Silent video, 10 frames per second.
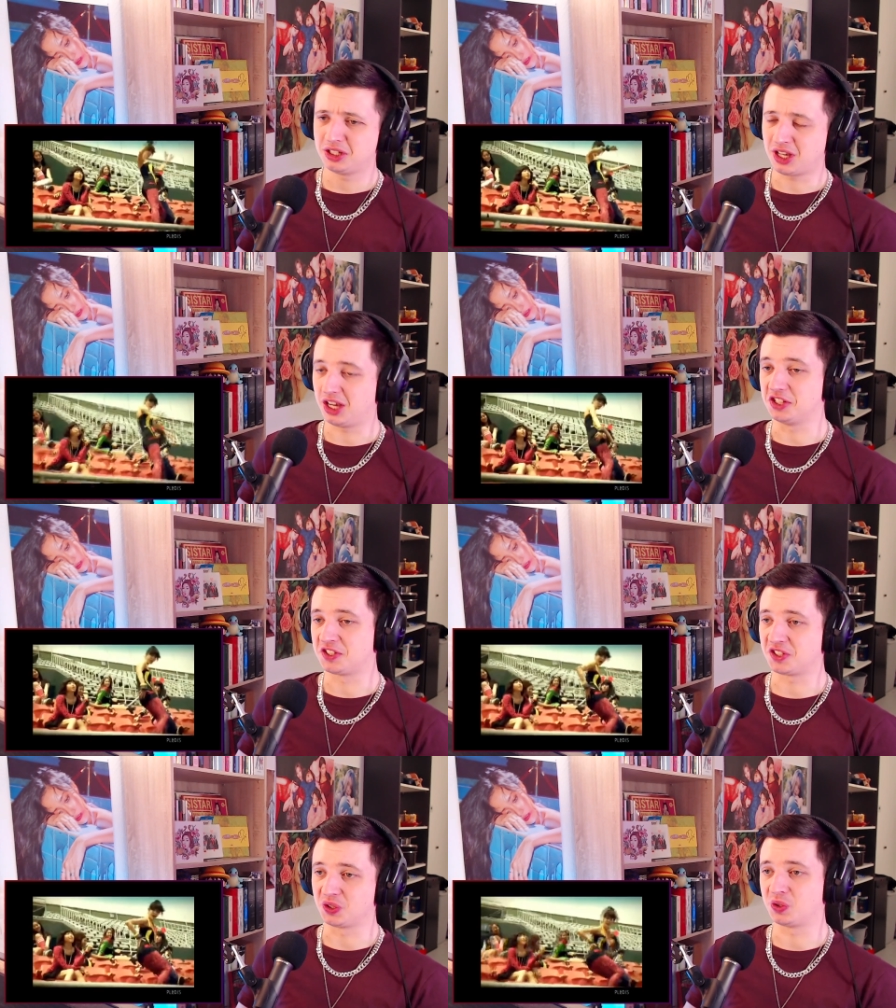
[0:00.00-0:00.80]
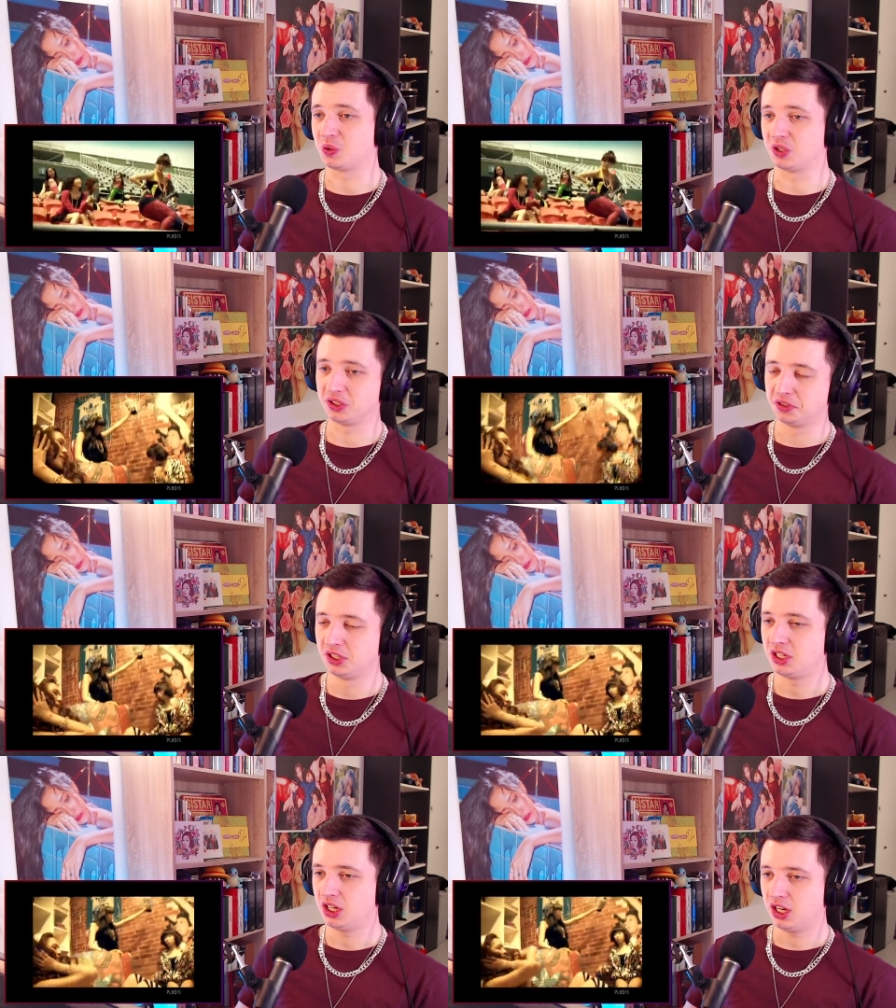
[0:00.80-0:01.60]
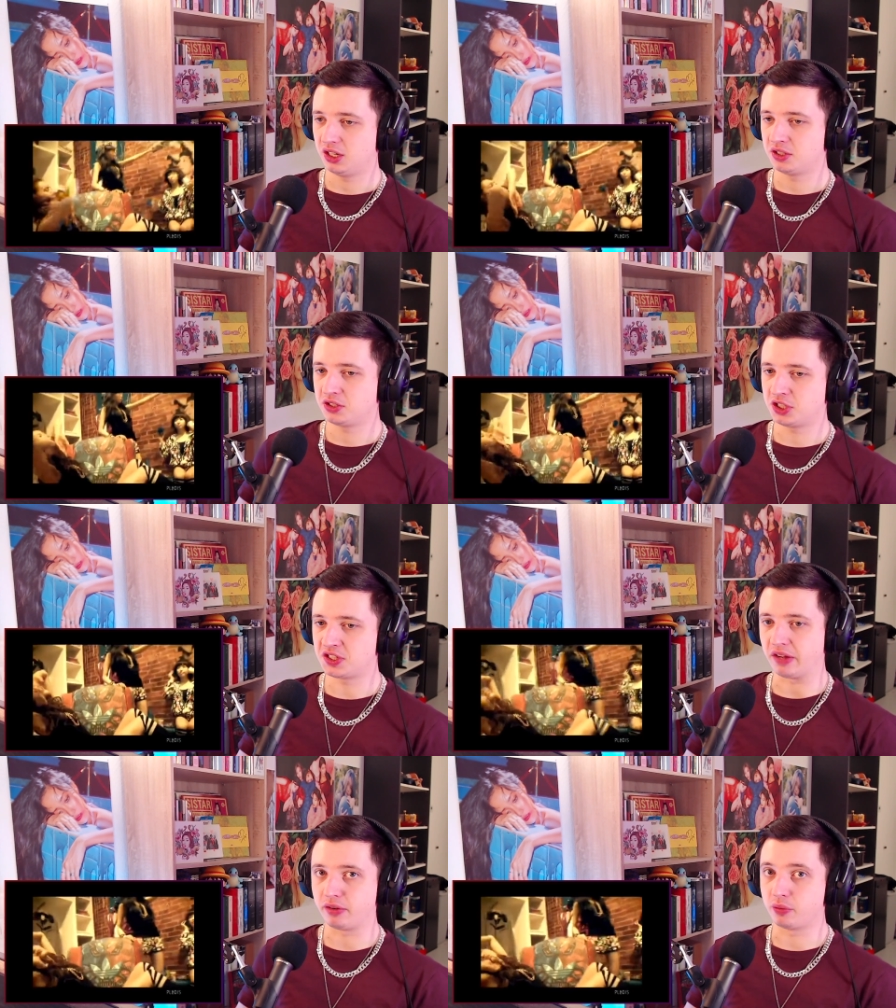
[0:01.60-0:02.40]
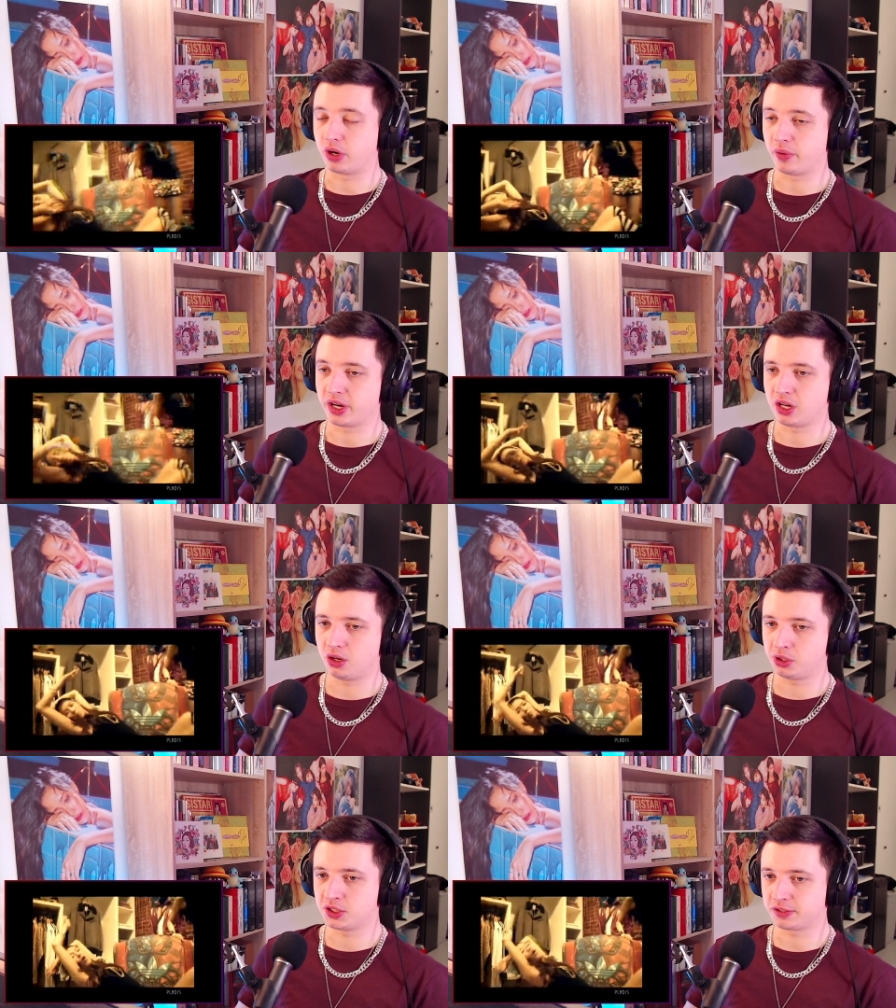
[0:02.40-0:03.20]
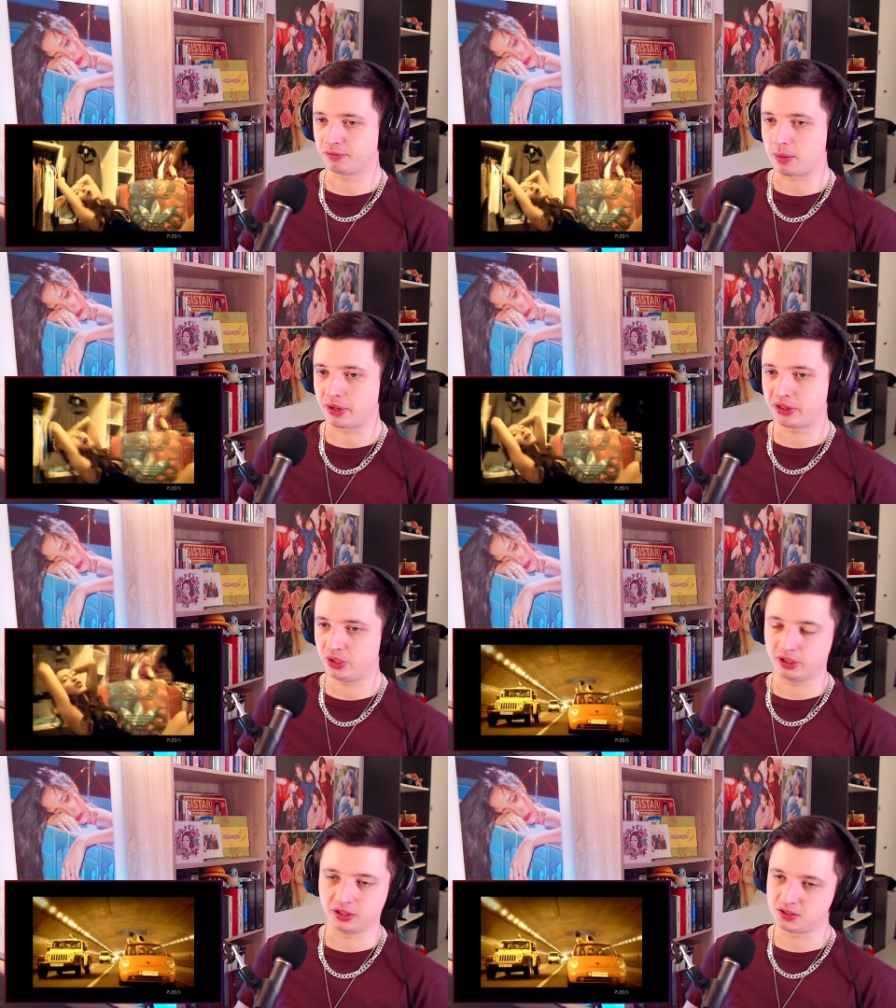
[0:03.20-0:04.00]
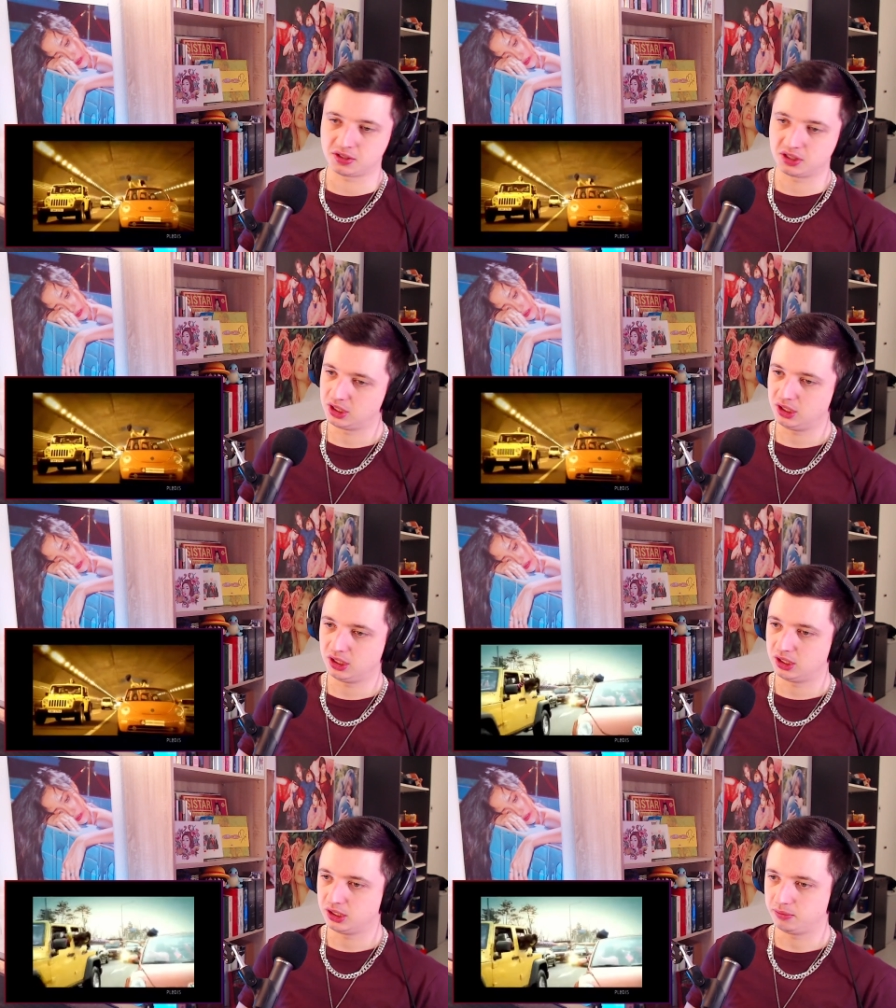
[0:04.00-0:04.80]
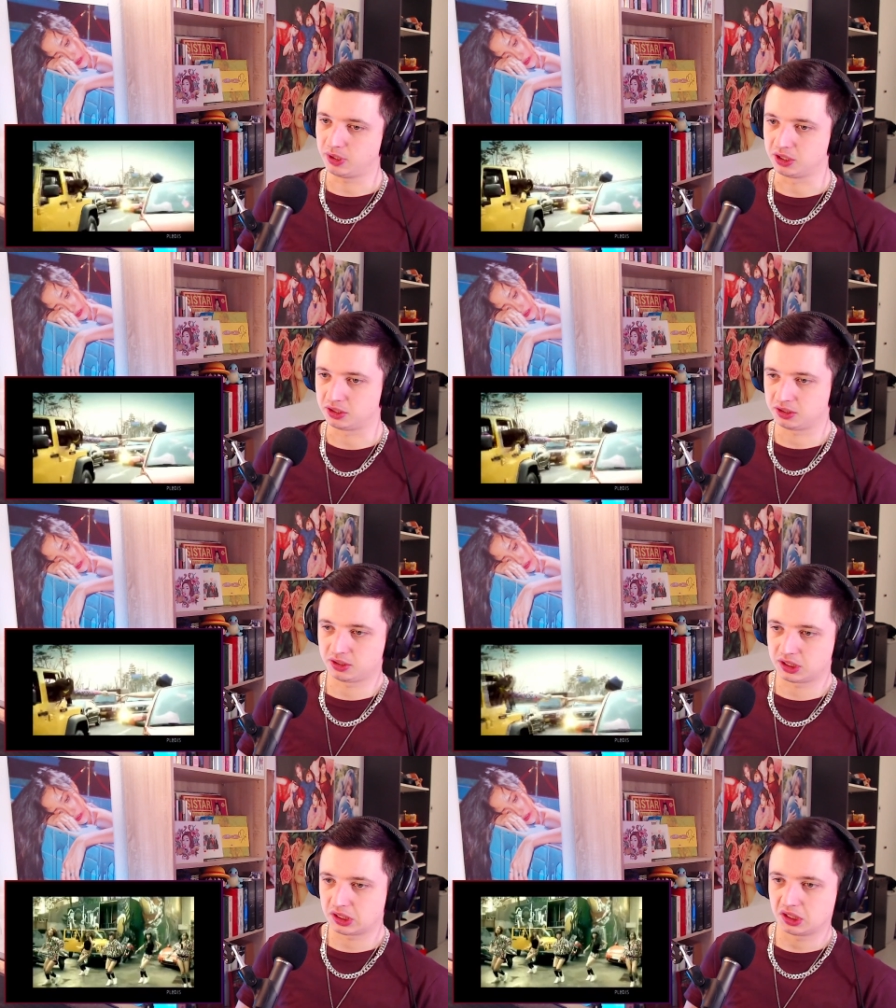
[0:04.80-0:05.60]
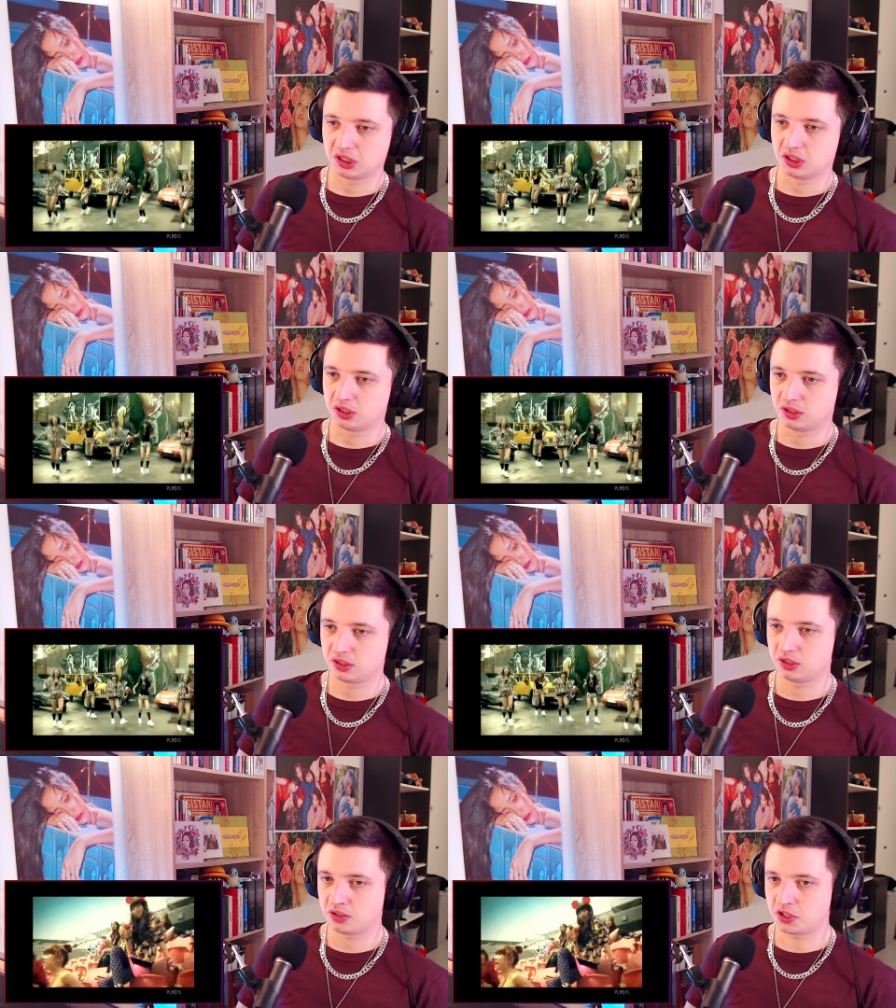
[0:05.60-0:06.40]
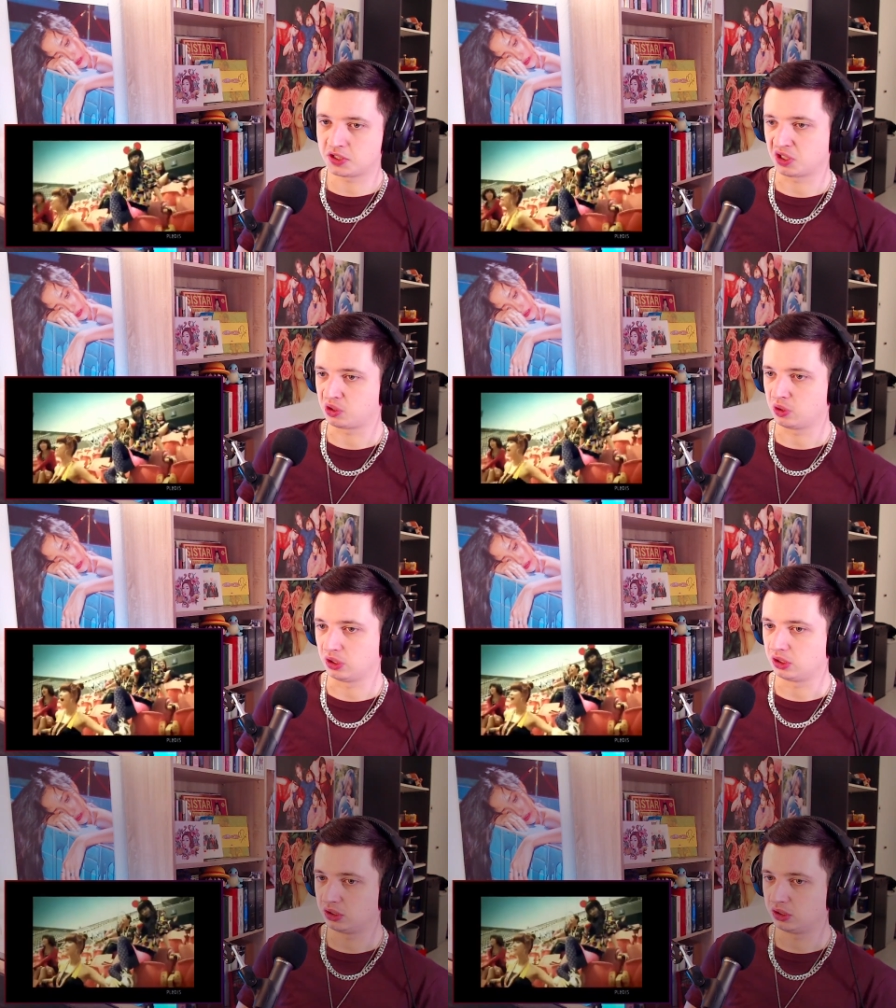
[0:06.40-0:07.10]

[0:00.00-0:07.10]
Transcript: Kai is so cool. She's everywhere right now because of Mama Doll and man, she's so cool.